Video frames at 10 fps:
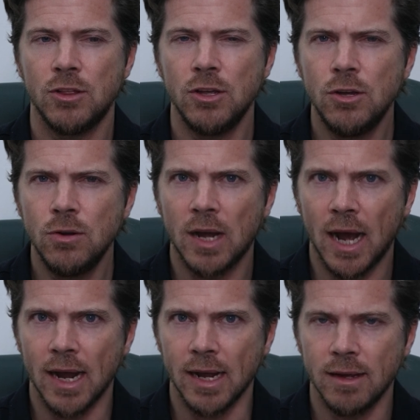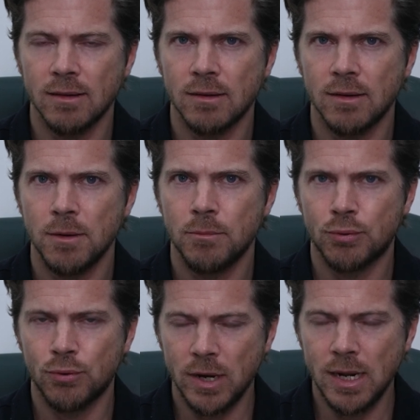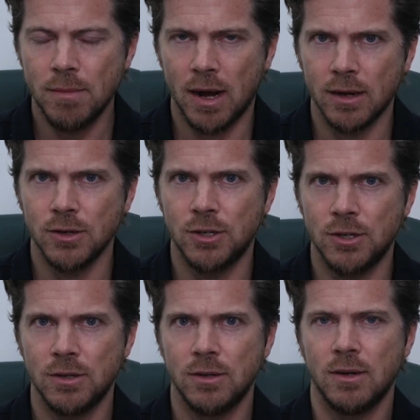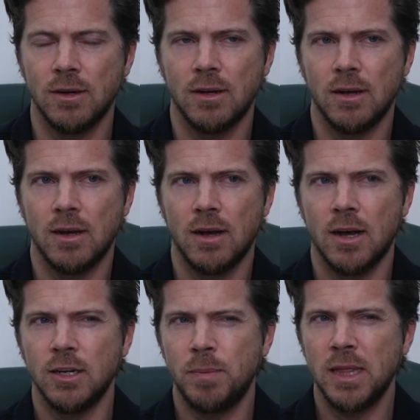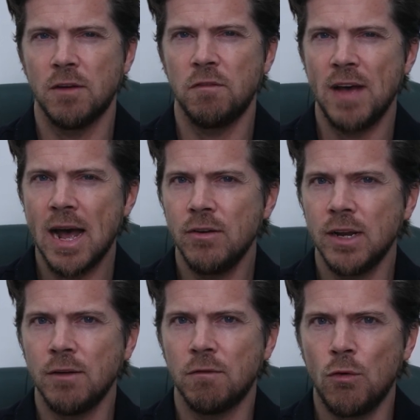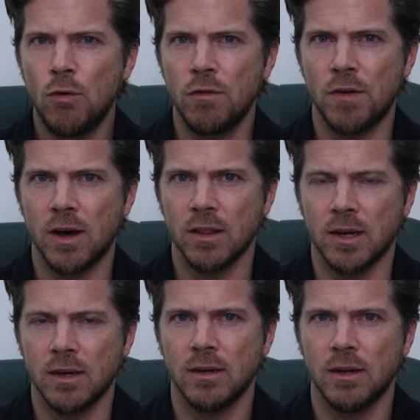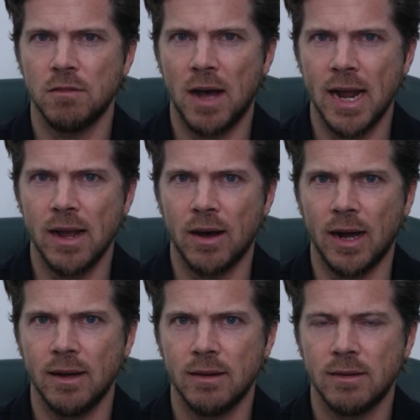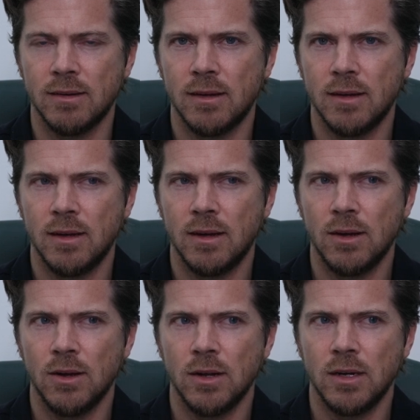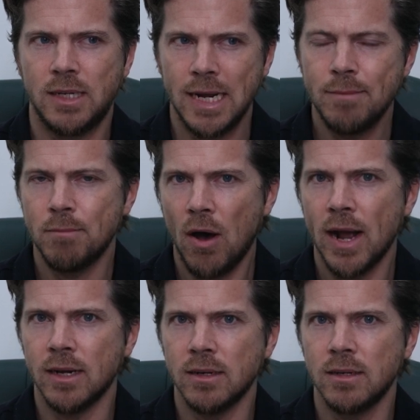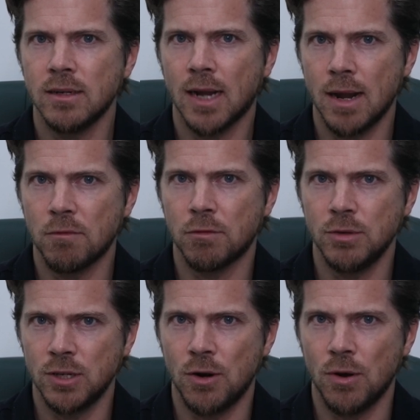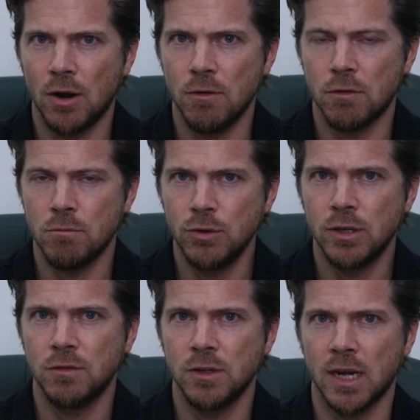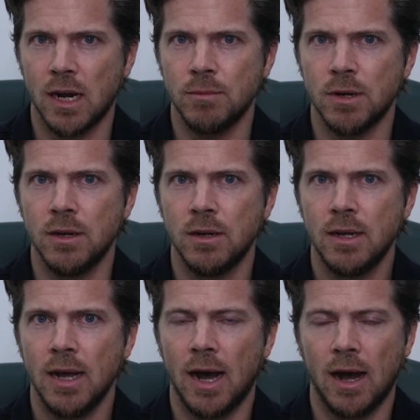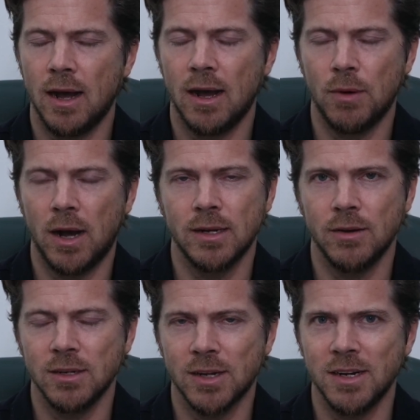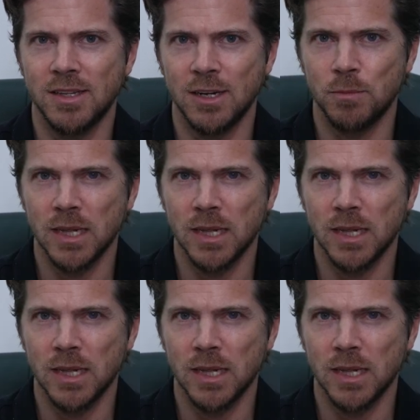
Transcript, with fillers: The UK pretty much has been the founding forefather of AI. DeepMind came from Soho, from Mustafa Suleiman. I don't need to go into names,